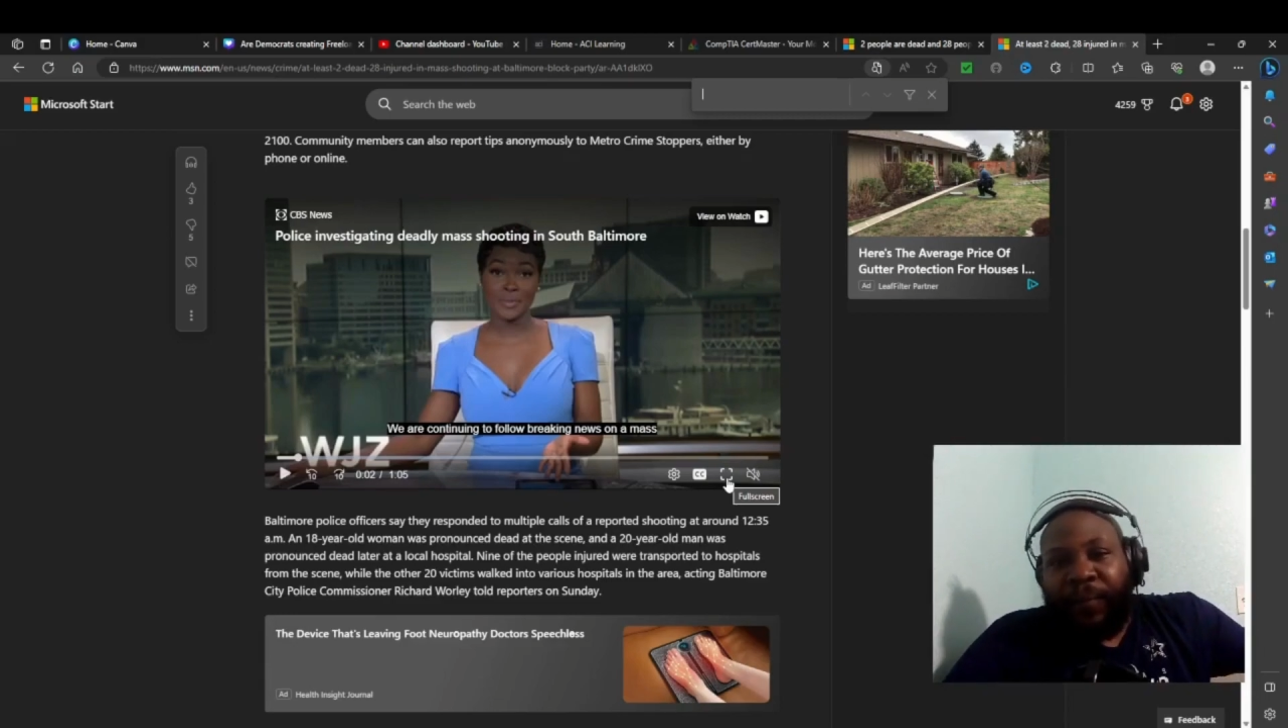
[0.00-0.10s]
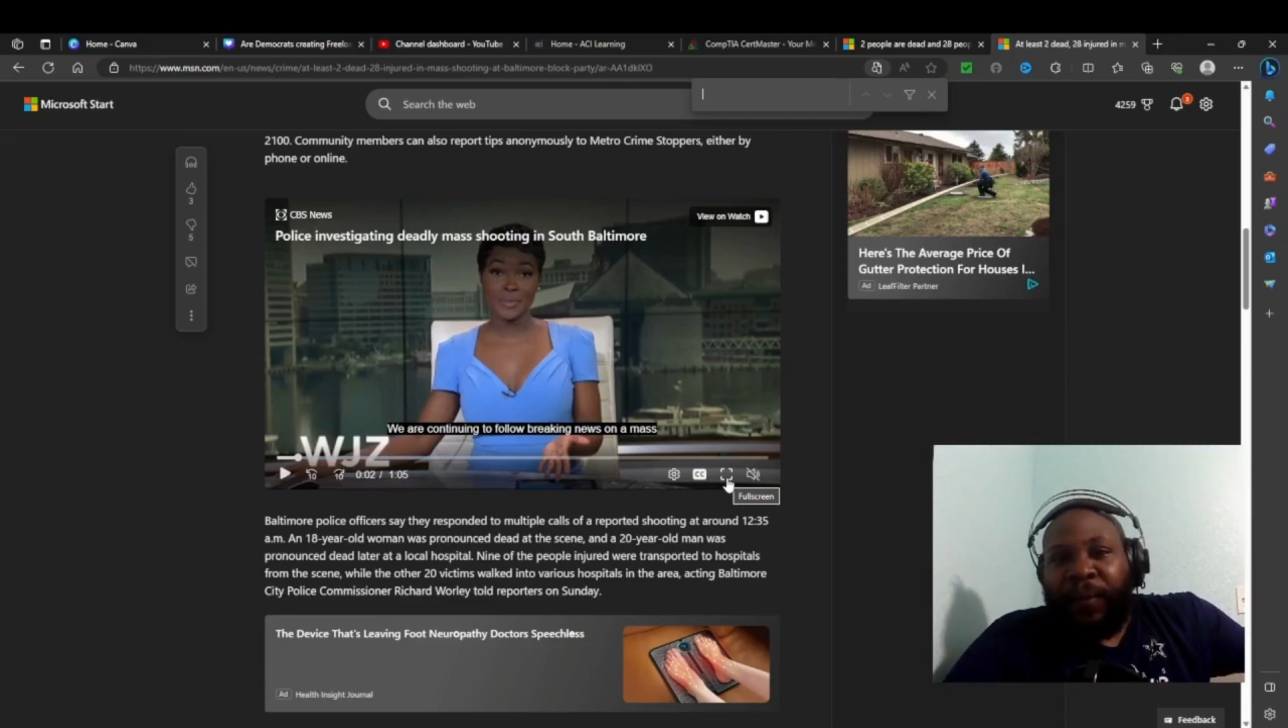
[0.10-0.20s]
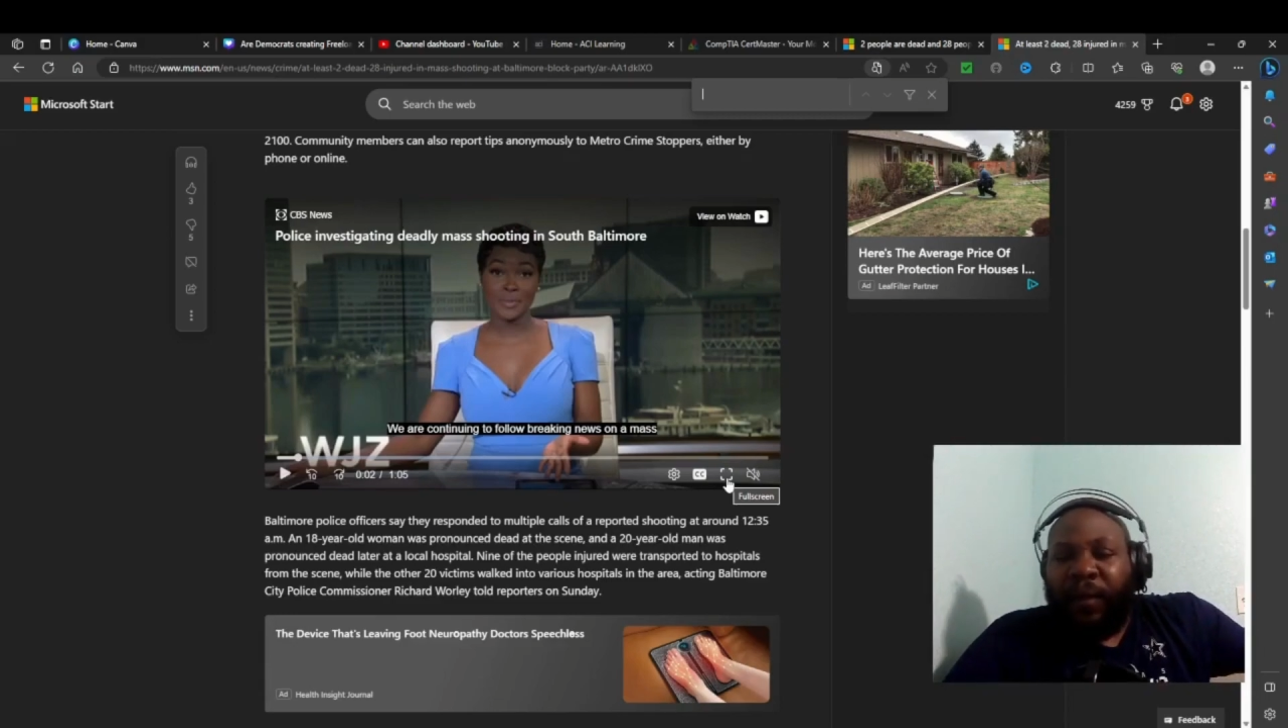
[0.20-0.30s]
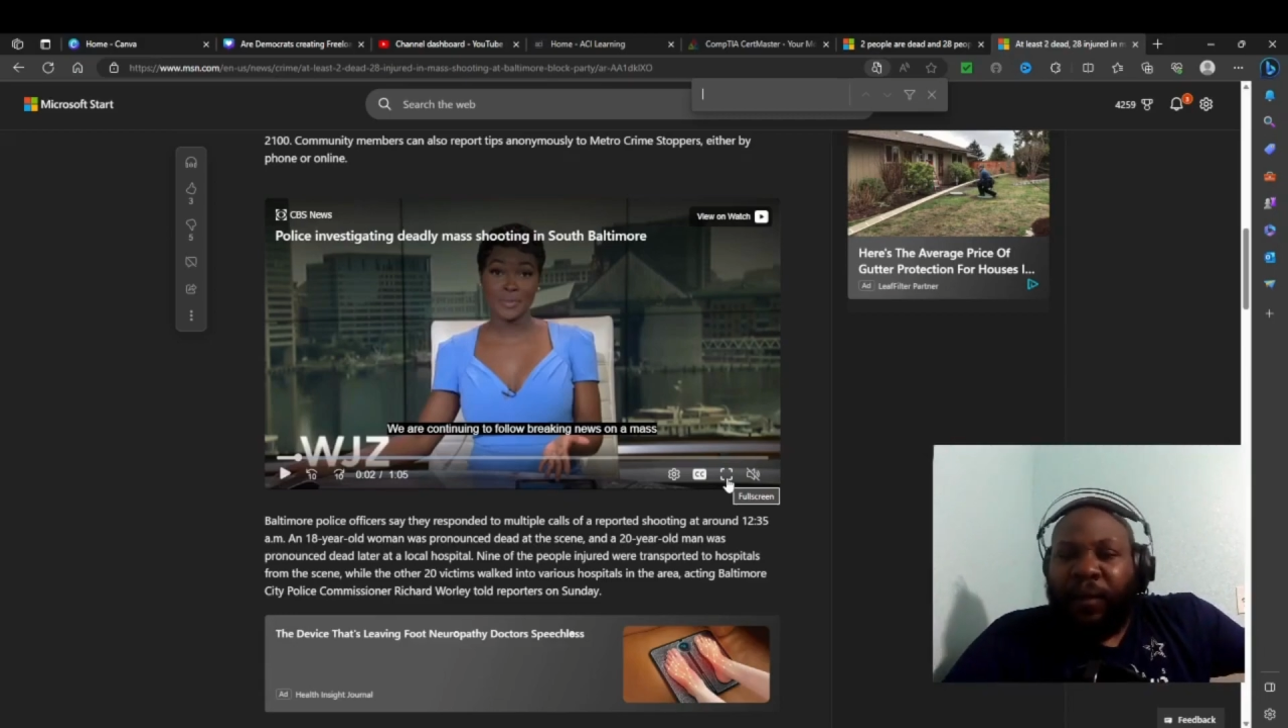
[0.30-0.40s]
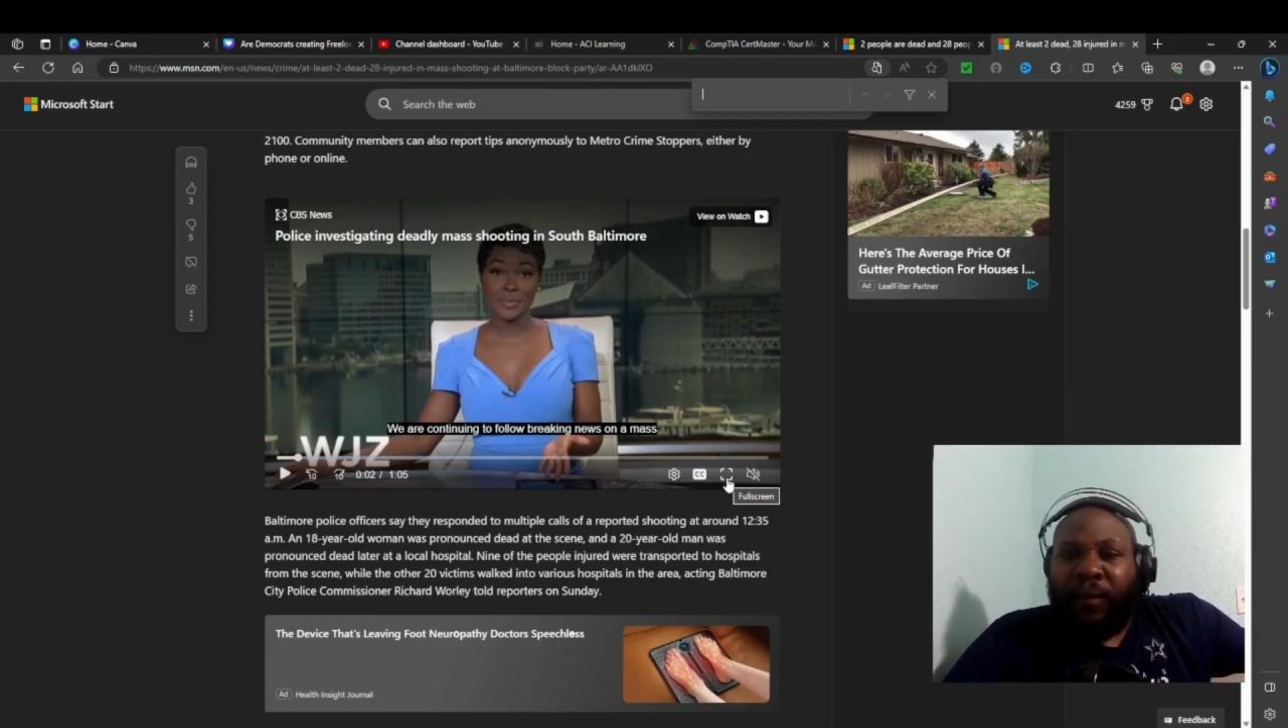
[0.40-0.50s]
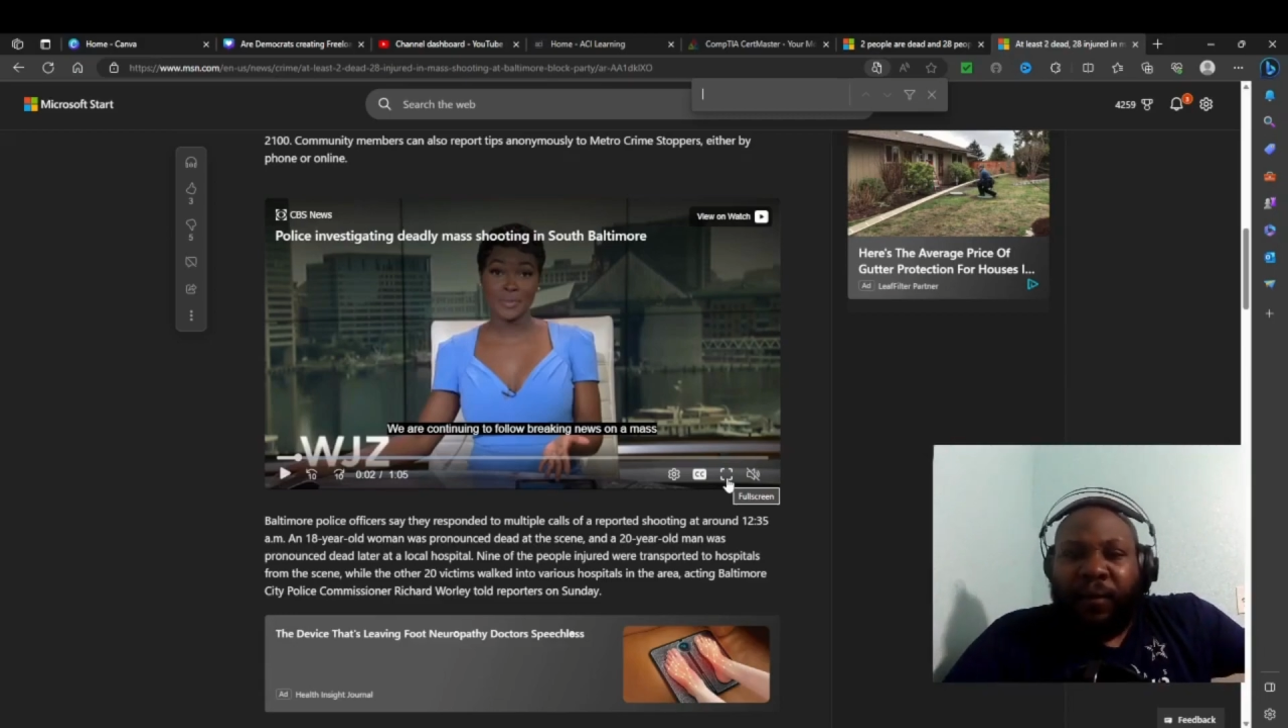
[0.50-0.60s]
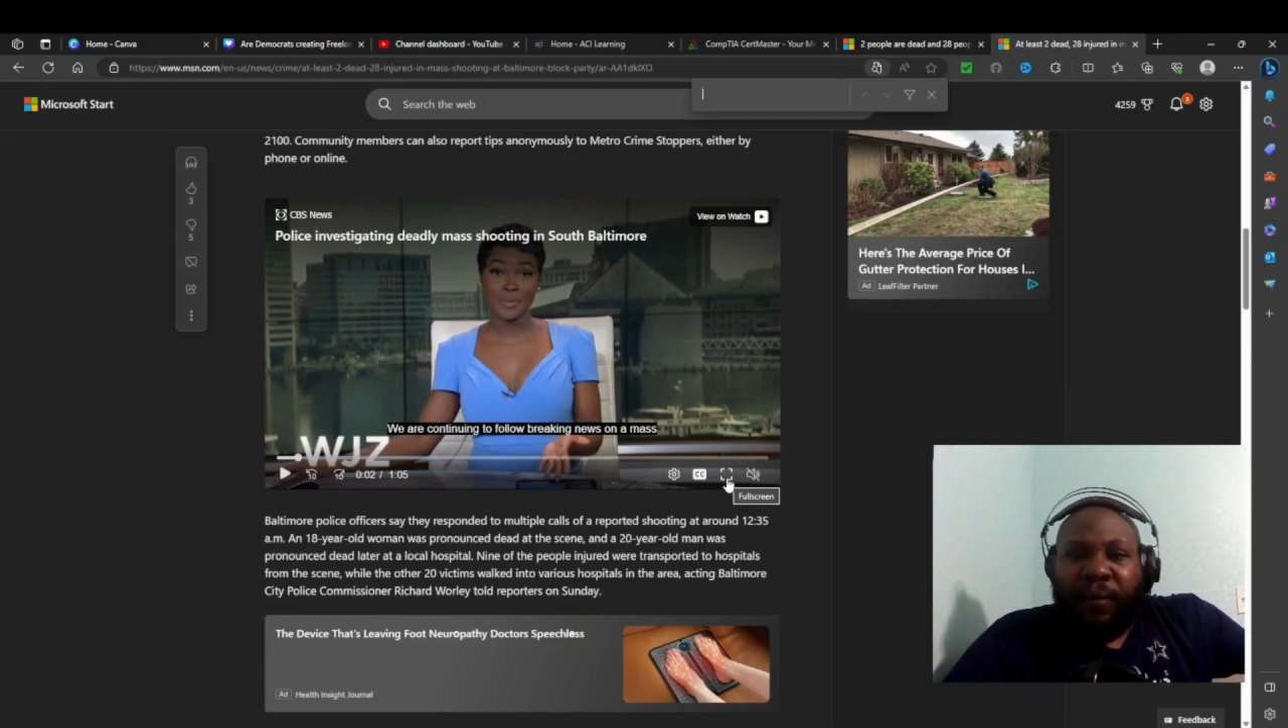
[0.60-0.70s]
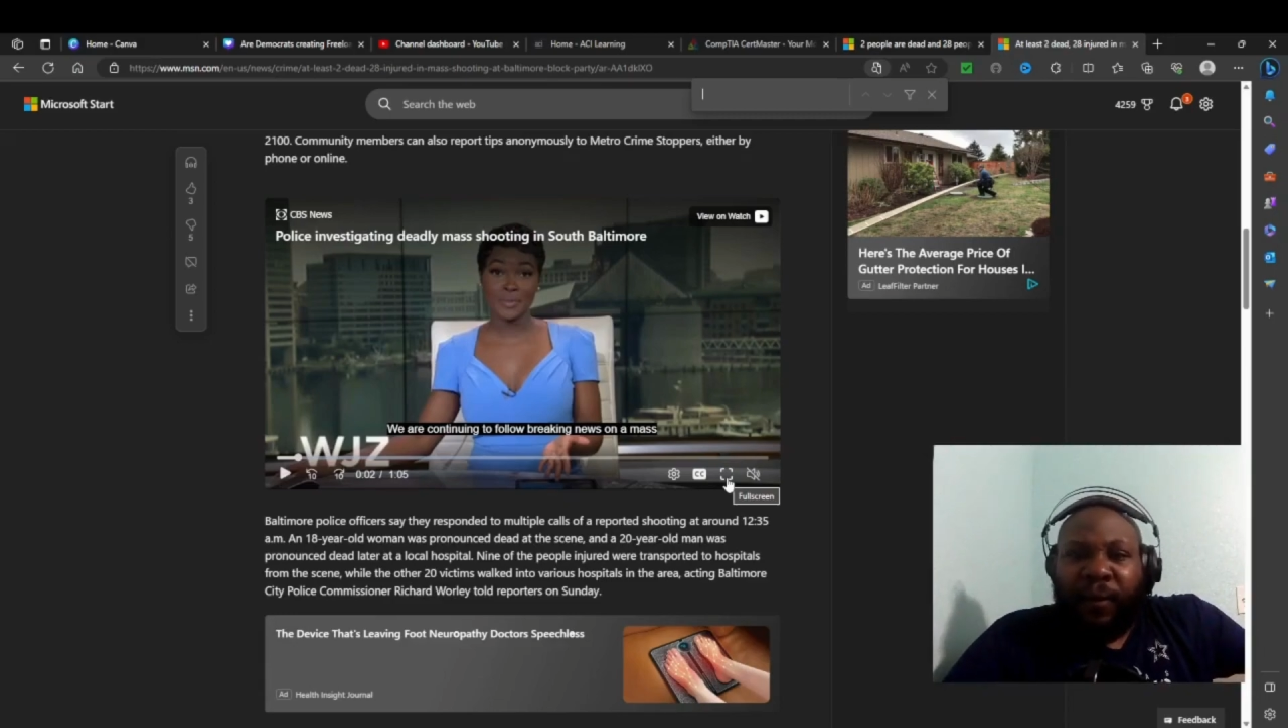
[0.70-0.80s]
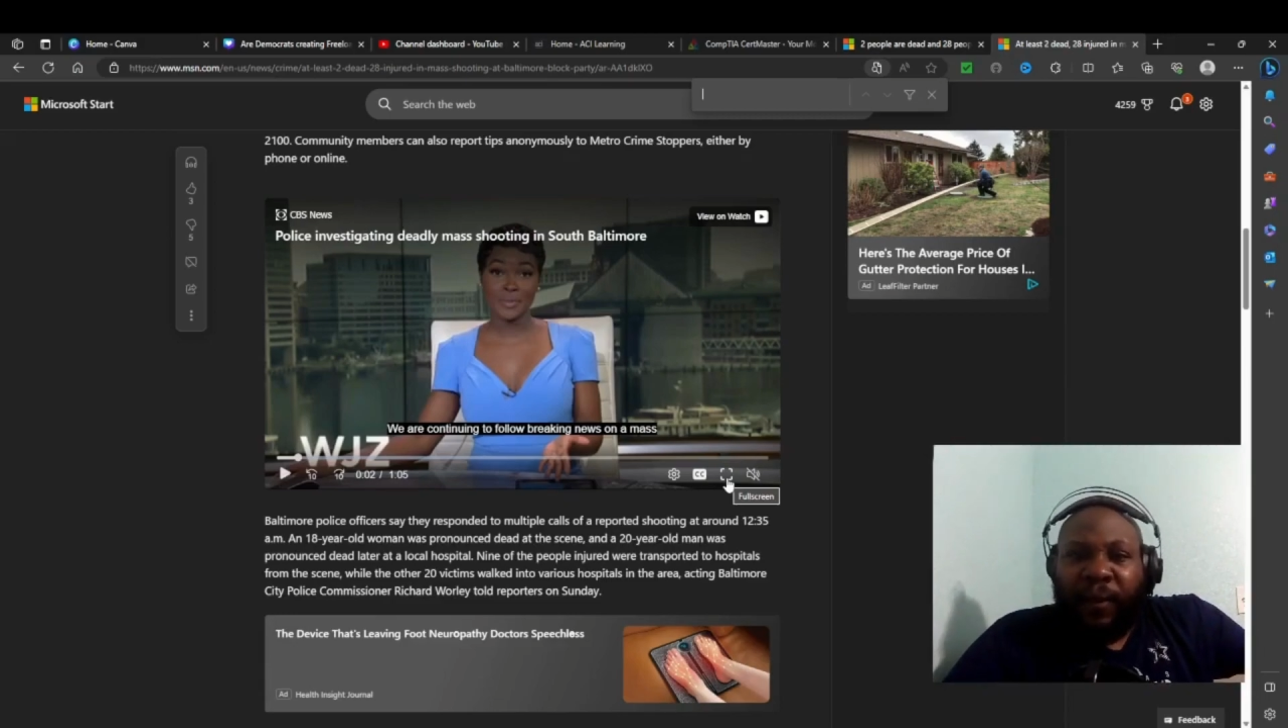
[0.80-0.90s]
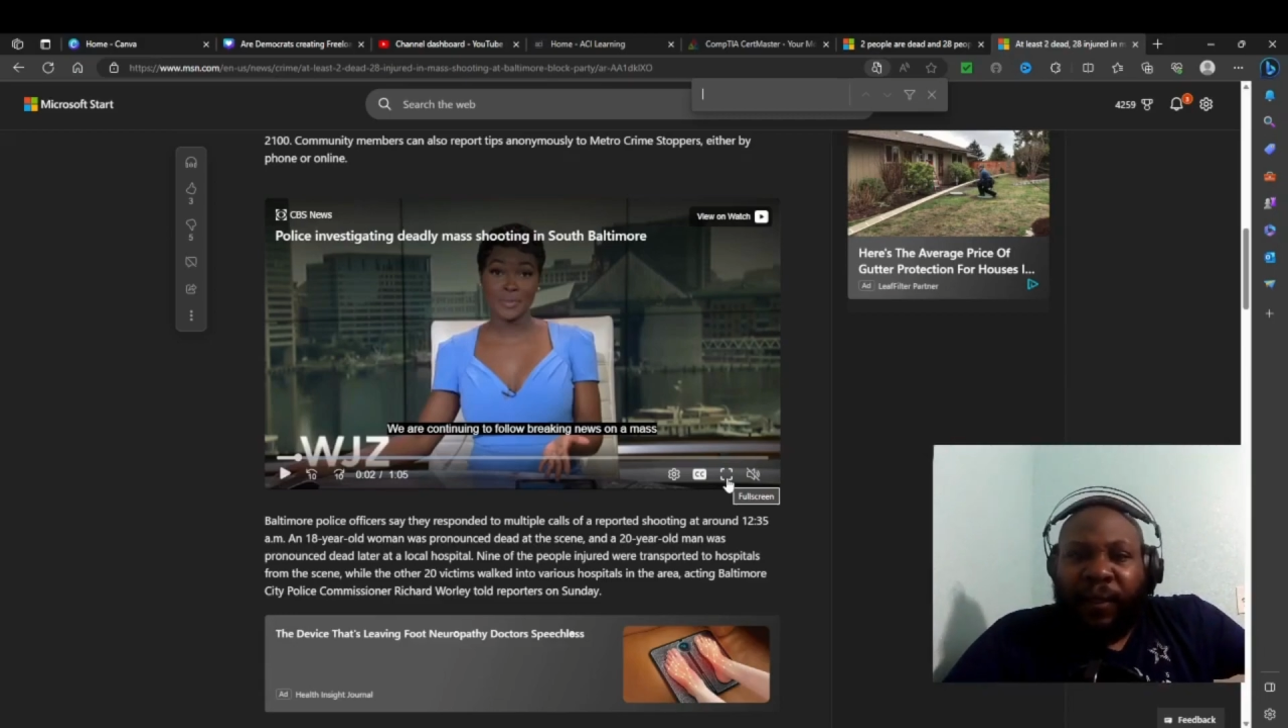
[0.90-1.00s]
No,
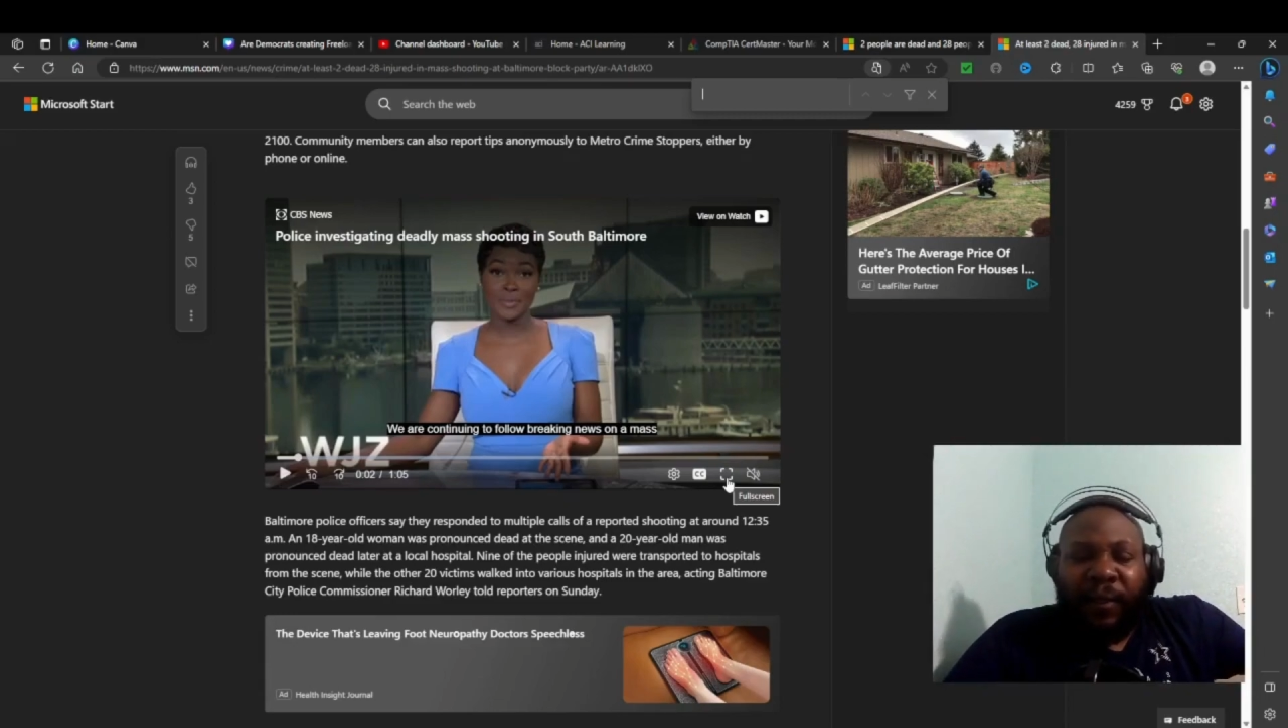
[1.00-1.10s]
it's